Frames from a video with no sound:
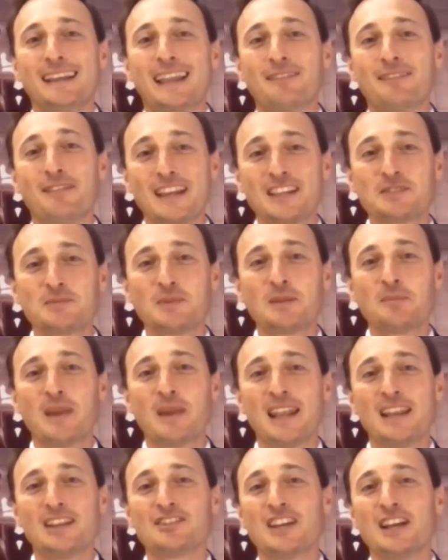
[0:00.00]
Investment
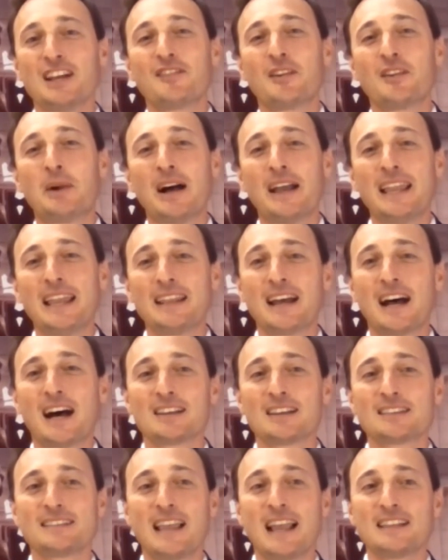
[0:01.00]
Manager from our
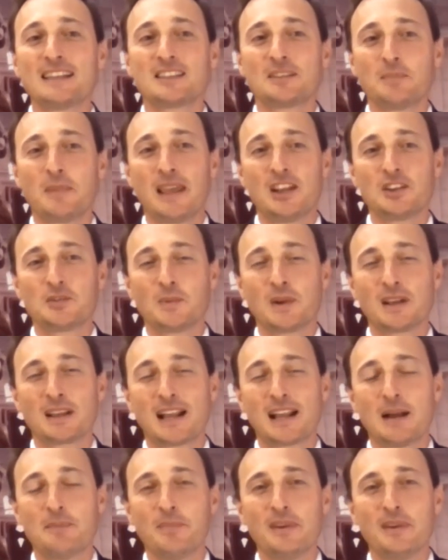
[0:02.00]
in-house asset management
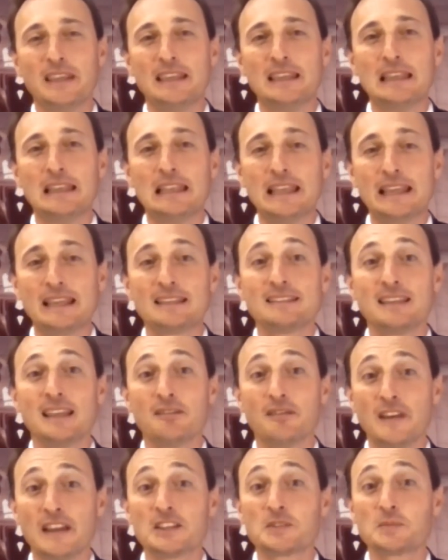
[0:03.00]
company, Linked
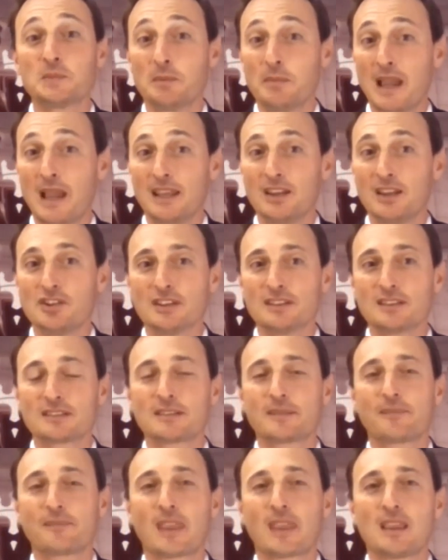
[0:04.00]
Investment
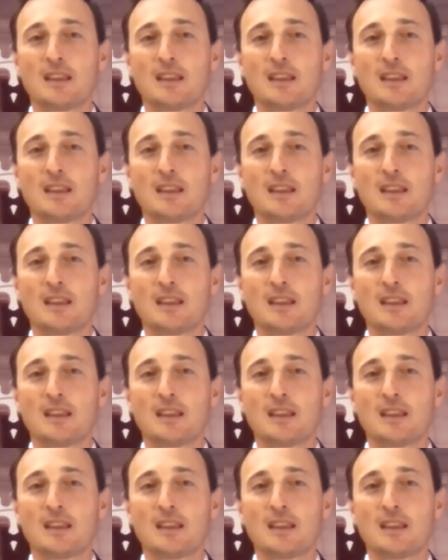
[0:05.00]
Managers.